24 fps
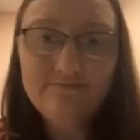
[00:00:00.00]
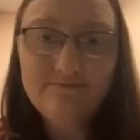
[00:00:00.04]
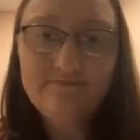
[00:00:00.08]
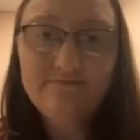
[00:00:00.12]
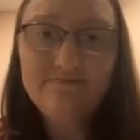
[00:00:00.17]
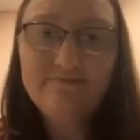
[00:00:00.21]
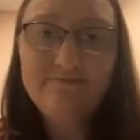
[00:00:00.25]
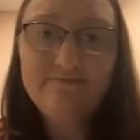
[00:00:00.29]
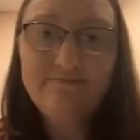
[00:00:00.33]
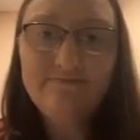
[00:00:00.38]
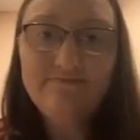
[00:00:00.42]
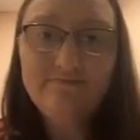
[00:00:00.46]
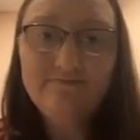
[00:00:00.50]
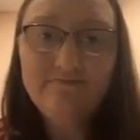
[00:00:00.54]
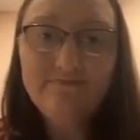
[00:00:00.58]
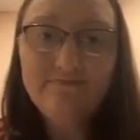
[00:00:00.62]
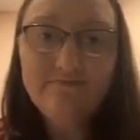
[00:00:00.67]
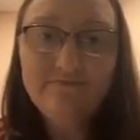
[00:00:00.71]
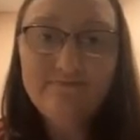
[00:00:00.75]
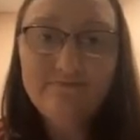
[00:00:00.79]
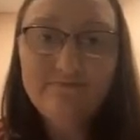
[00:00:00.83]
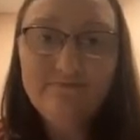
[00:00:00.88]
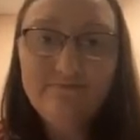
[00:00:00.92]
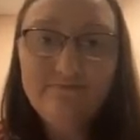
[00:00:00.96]

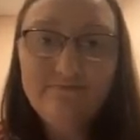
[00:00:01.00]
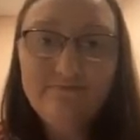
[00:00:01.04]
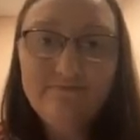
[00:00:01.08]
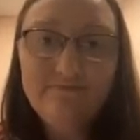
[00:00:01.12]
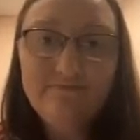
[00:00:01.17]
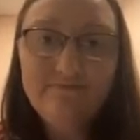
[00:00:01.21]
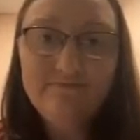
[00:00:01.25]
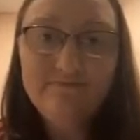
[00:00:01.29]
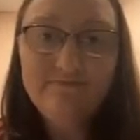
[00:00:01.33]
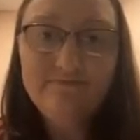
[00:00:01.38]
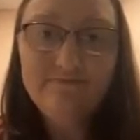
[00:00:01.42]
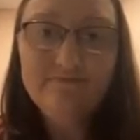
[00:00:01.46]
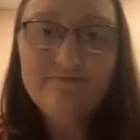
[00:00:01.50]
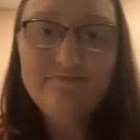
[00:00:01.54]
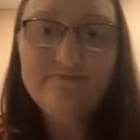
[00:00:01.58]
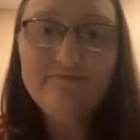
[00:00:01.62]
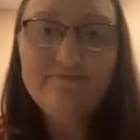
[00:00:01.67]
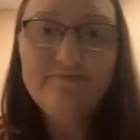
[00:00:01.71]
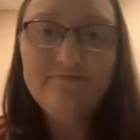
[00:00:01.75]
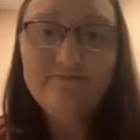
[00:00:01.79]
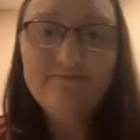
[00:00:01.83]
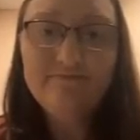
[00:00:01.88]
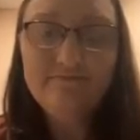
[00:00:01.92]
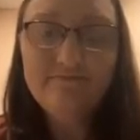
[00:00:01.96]

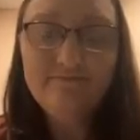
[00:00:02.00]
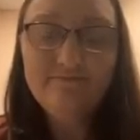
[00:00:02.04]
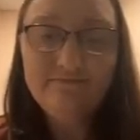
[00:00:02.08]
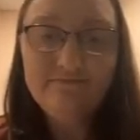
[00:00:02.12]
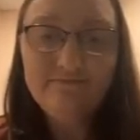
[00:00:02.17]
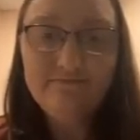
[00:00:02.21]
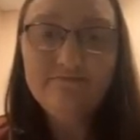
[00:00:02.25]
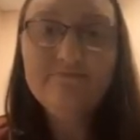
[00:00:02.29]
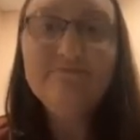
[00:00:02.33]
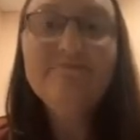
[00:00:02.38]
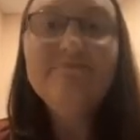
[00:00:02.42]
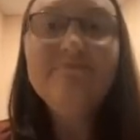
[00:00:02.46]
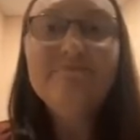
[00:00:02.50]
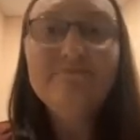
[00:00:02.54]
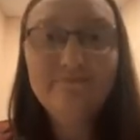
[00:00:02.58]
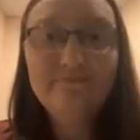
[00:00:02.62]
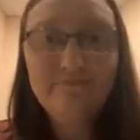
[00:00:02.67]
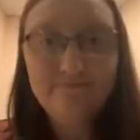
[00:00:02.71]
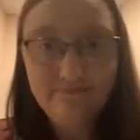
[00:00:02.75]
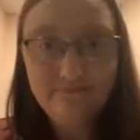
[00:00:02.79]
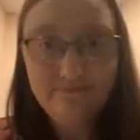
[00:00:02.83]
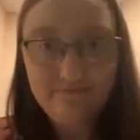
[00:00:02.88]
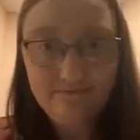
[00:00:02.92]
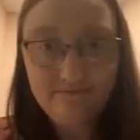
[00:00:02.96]

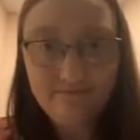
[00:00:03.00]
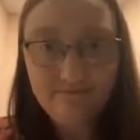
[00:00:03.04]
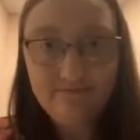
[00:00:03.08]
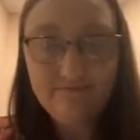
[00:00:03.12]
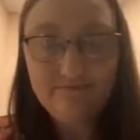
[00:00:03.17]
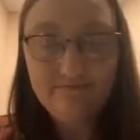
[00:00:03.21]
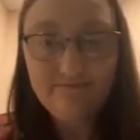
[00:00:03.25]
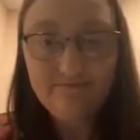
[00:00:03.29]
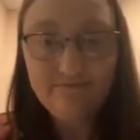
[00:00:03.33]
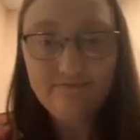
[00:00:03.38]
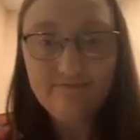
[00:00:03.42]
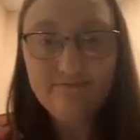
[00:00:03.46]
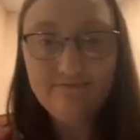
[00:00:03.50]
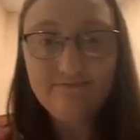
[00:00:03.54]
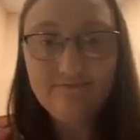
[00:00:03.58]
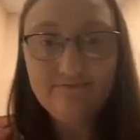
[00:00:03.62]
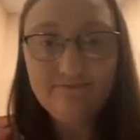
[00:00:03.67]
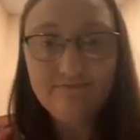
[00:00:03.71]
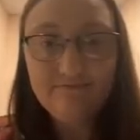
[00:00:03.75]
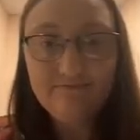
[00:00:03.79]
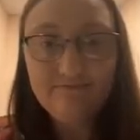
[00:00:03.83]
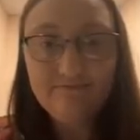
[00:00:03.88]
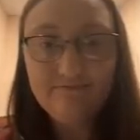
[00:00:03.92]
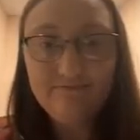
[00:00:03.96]

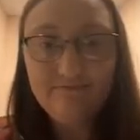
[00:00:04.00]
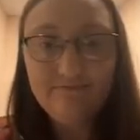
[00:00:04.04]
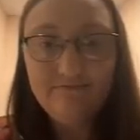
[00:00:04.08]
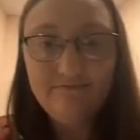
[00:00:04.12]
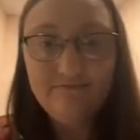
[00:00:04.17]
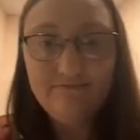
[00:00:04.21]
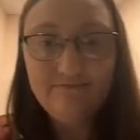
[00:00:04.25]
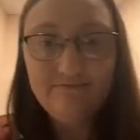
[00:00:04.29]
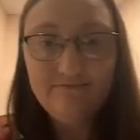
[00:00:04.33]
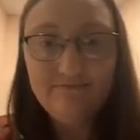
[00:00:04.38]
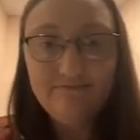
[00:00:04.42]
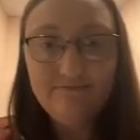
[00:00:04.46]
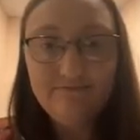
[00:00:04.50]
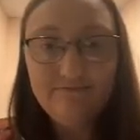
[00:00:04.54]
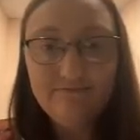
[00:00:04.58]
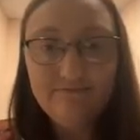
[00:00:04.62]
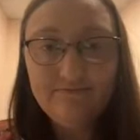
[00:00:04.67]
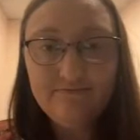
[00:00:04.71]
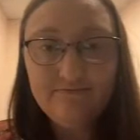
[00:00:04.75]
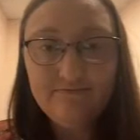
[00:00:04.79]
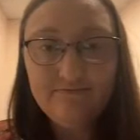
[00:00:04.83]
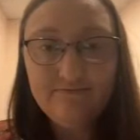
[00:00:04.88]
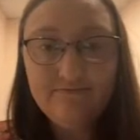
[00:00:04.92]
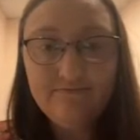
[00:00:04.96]

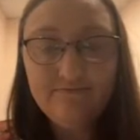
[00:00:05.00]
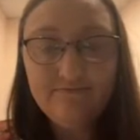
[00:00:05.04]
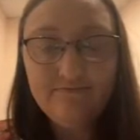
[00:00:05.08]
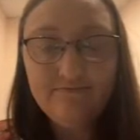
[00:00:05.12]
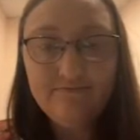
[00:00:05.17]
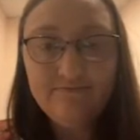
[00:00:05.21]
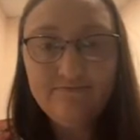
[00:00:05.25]
No words are spoken by the person on screen.